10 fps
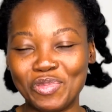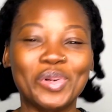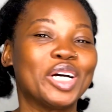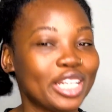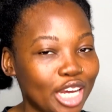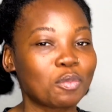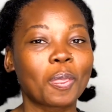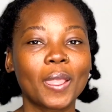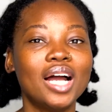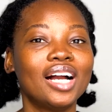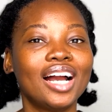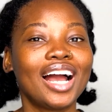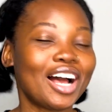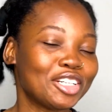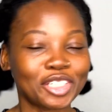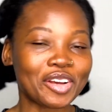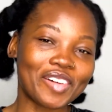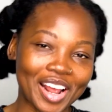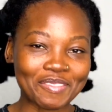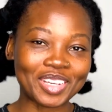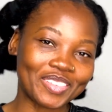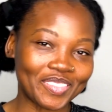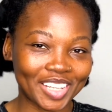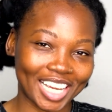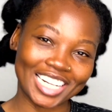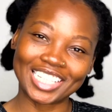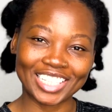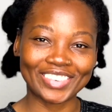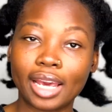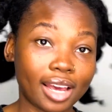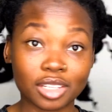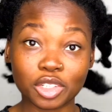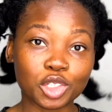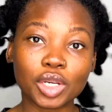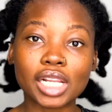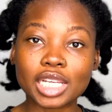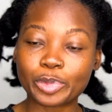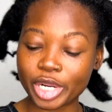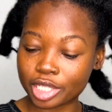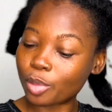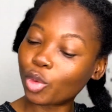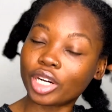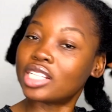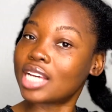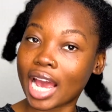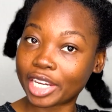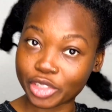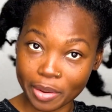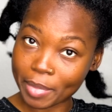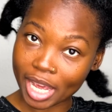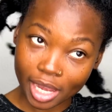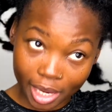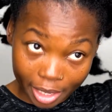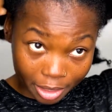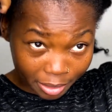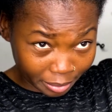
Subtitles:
But yeah, I'll show you what I mean when we get into it. As usual, let's spray some water to hydrate my hair.